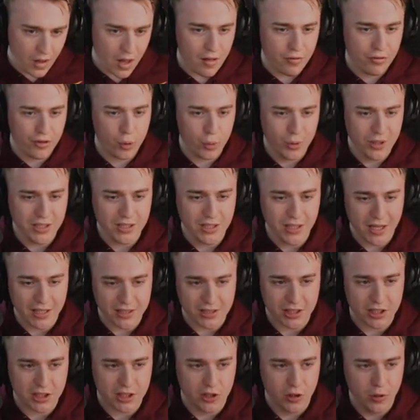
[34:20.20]
The reason
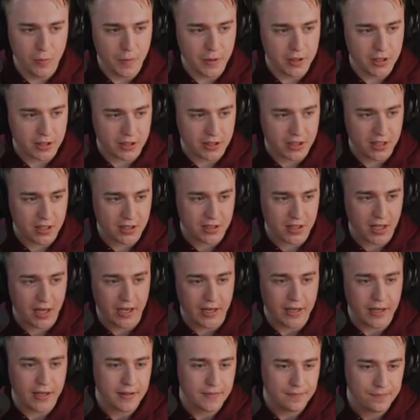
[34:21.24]
that's stupid is because
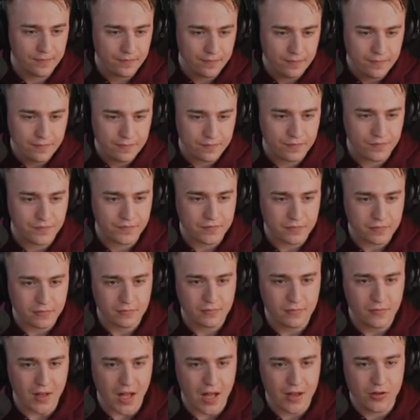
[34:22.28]
like
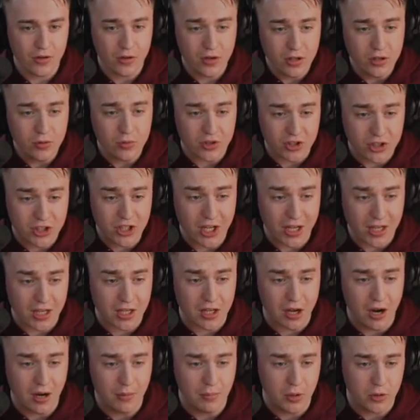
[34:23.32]
you could do sick
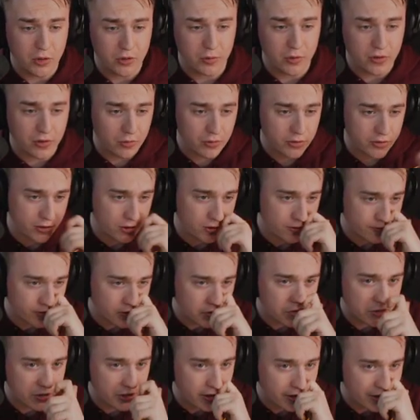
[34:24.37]
combos with the reserve
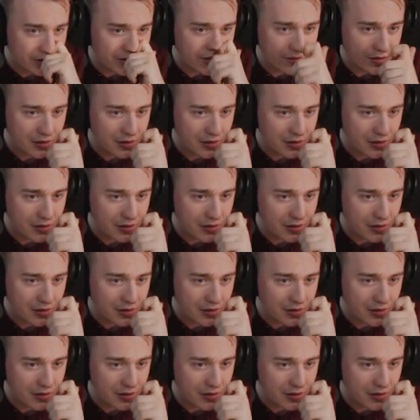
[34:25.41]
shooter.